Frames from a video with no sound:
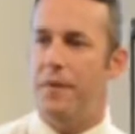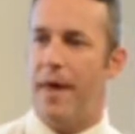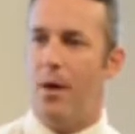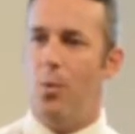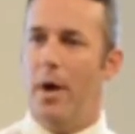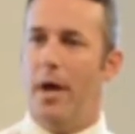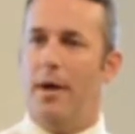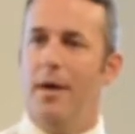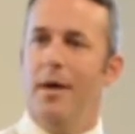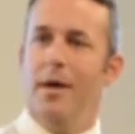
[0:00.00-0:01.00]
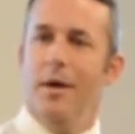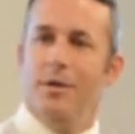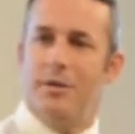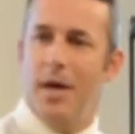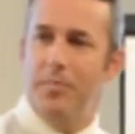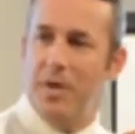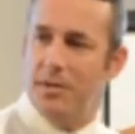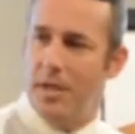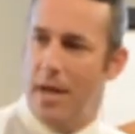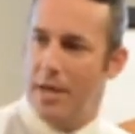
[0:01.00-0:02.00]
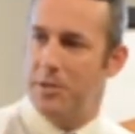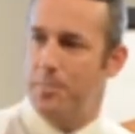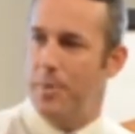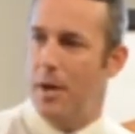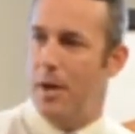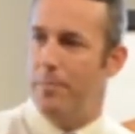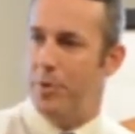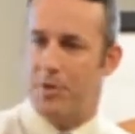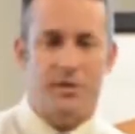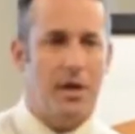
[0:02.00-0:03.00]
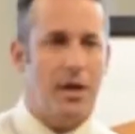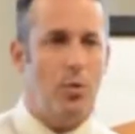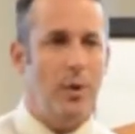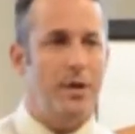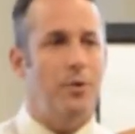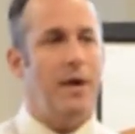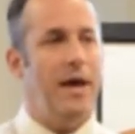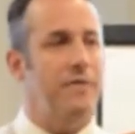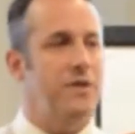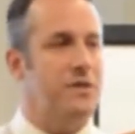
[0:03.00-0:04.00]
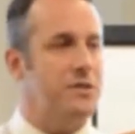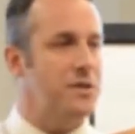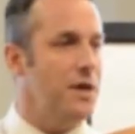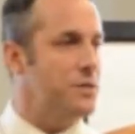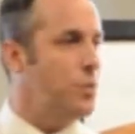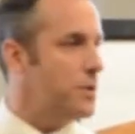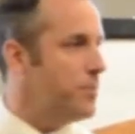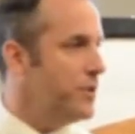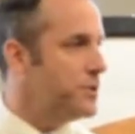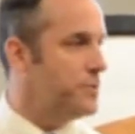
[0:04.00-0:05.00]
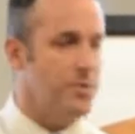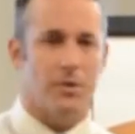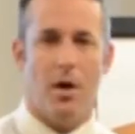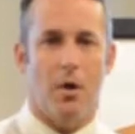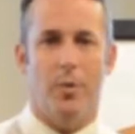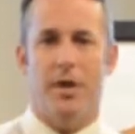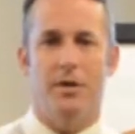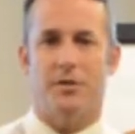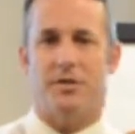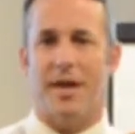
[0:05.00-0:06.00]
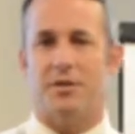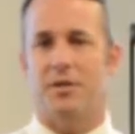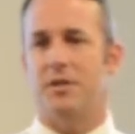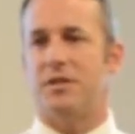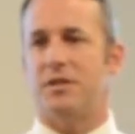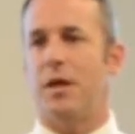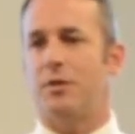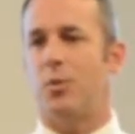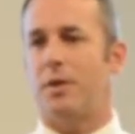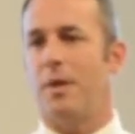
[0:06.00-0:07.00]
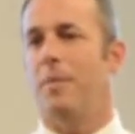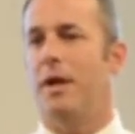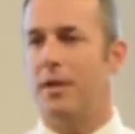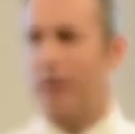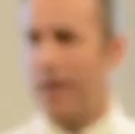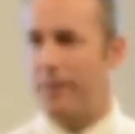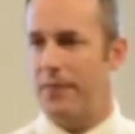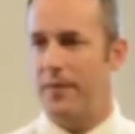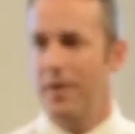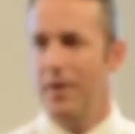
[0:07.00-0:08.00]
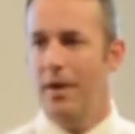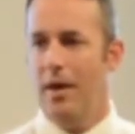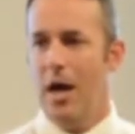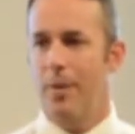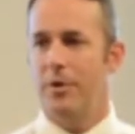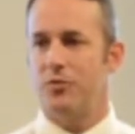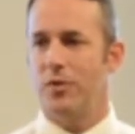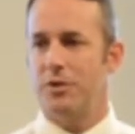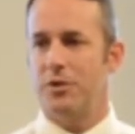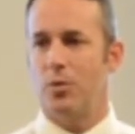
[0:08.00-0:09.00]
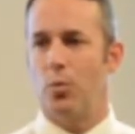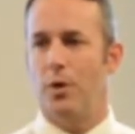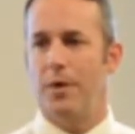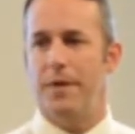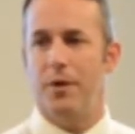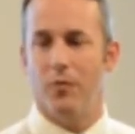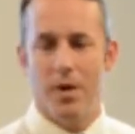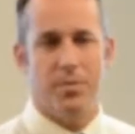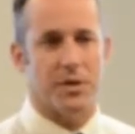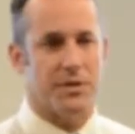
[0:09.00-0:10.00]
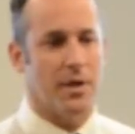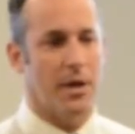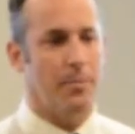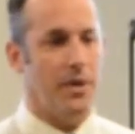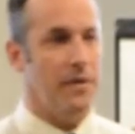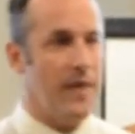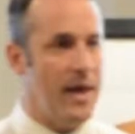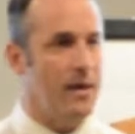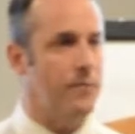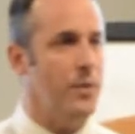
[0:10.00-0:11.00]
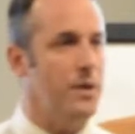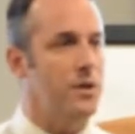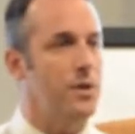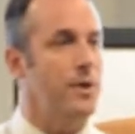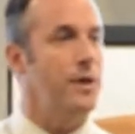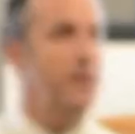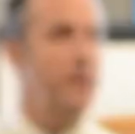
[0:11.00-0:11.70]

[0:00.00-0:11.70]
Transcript: that when Skip does the next book study, we don't have to discuss what the principles are. We can just actually discuss what they mean in life. How much richer would the Green Book study be then if we could do it?